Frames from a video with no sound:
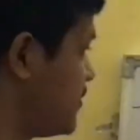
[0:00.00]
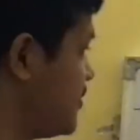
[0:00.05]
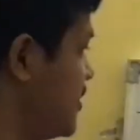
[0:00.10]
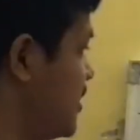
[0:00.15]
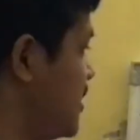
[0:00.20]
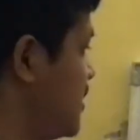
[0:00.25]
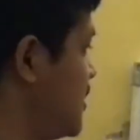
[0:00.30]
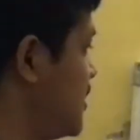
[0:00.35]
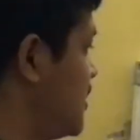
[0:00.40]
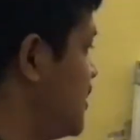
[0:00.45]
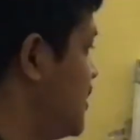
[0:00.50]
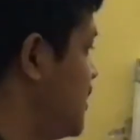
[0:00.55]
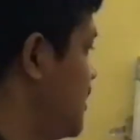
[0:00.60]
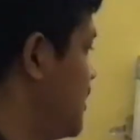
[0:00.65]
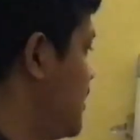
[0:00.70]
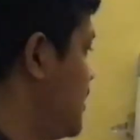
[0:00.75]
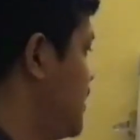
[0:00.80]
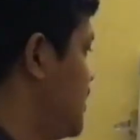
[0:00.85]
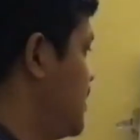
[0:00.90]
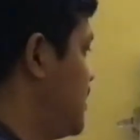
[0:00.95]
field
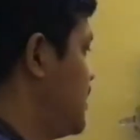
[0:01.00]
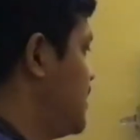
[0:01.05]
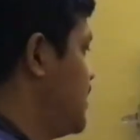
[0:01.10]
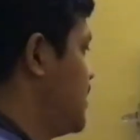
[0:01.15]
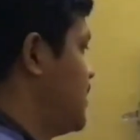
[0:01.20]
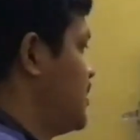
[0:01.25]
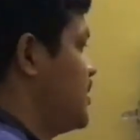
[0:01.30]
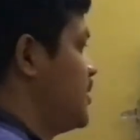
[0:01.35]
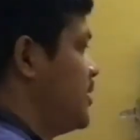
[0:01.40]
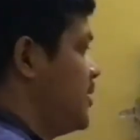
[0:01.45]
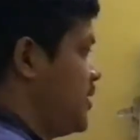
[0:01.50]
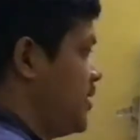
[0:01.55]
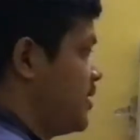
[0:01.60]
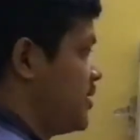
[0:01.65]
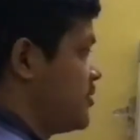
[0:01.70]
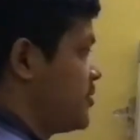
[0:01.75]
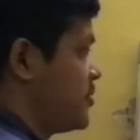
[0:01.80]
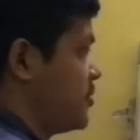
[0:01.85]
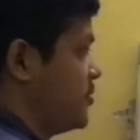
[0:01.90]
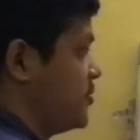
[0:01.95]

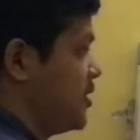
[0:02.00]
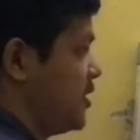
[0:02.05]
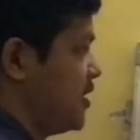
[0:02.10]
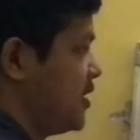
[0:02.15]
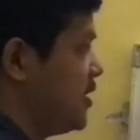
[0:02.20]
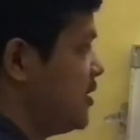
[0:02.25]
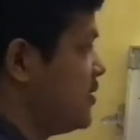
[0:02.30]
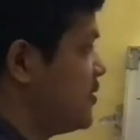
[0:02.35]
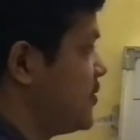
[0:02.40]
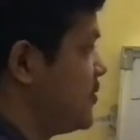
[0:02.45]
as shown in the